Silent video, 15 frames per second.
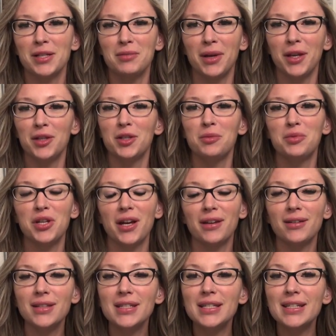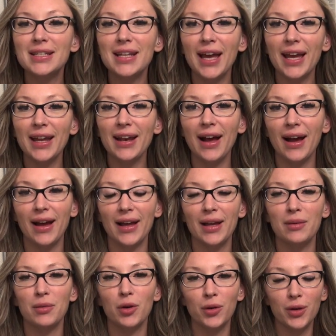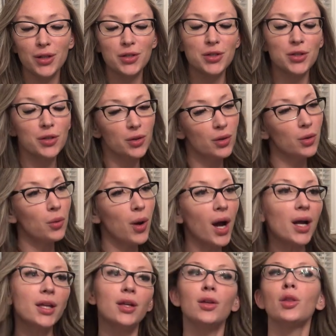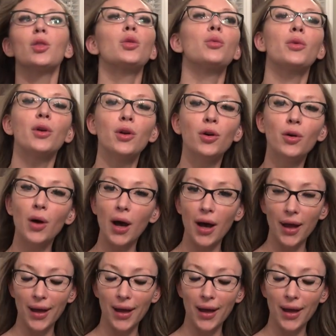to my YouTube channel. Tonight I am going to walk you through